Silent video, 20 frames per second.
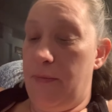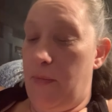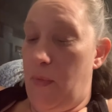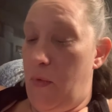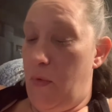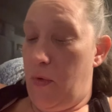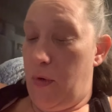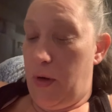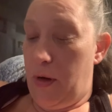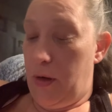
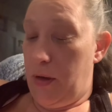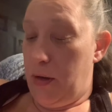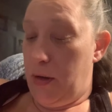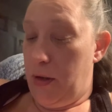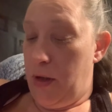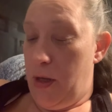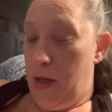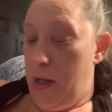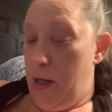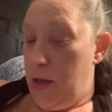or
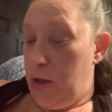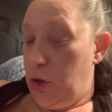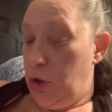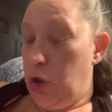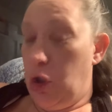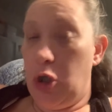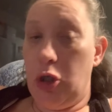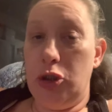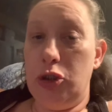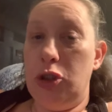
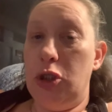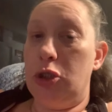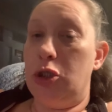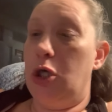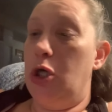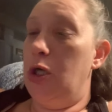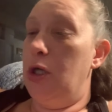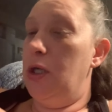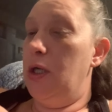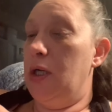learn to
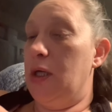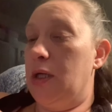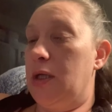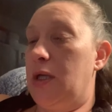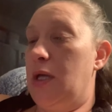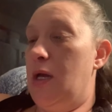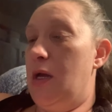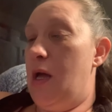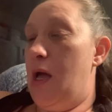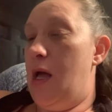cook,
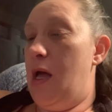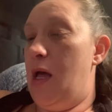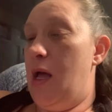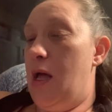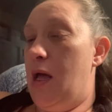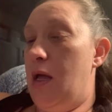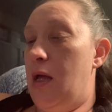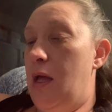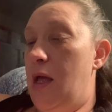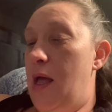
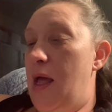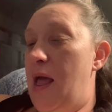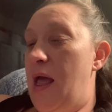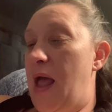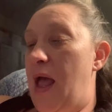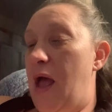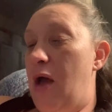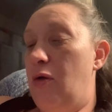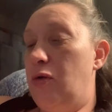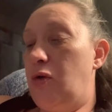
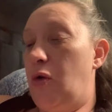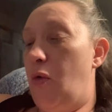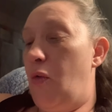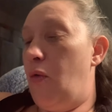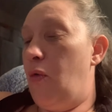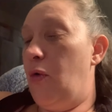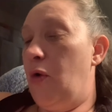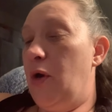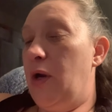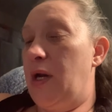how to
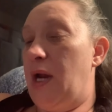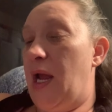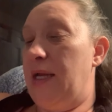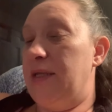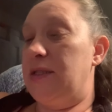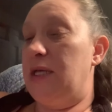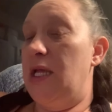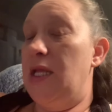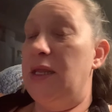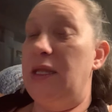
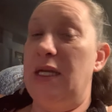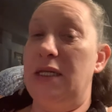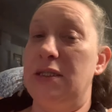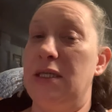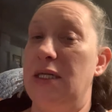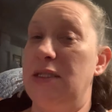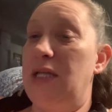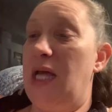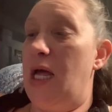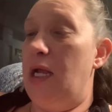organize, things
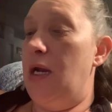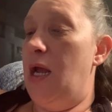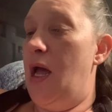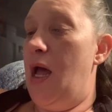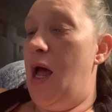like that.